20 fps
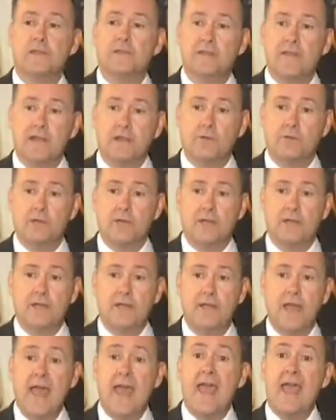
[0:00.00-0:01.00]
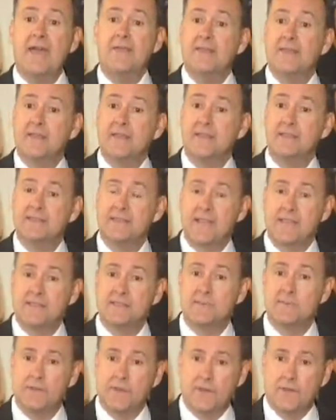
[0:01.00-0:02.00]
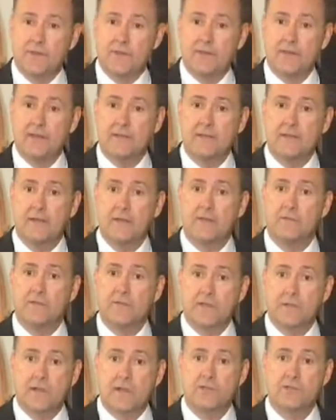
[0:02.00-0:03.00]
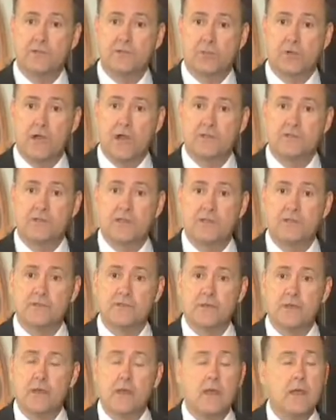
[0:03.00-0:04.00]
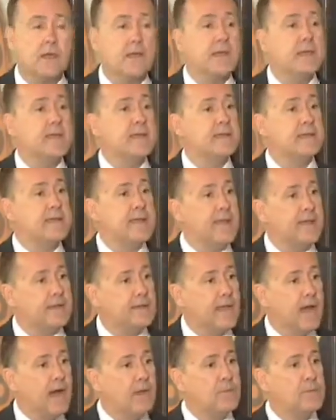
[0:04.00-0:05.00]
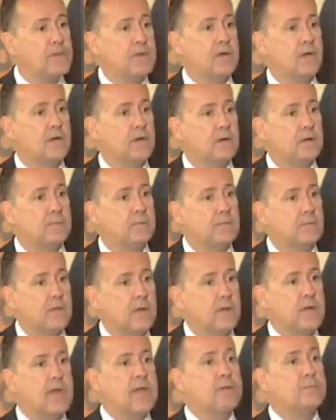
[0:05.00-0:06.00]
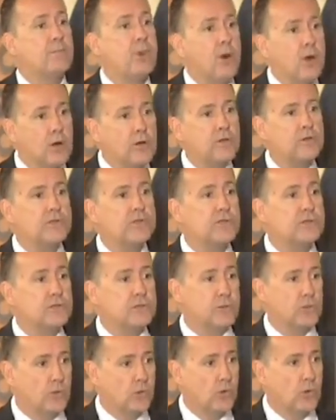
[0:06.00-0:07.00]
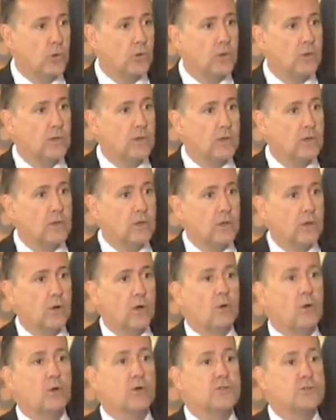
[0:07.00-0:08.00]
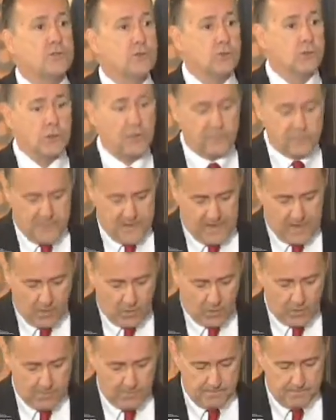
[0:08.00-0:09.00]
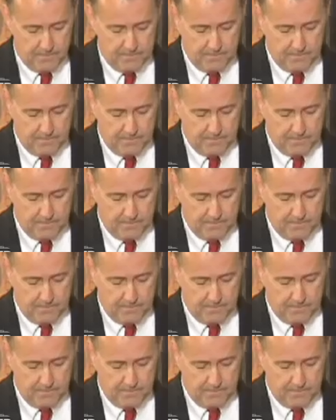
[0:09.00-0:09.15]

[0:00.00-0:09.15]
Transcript: the integrity and the accessibility of the election process. It cannot become a partisan tool or a tool of power.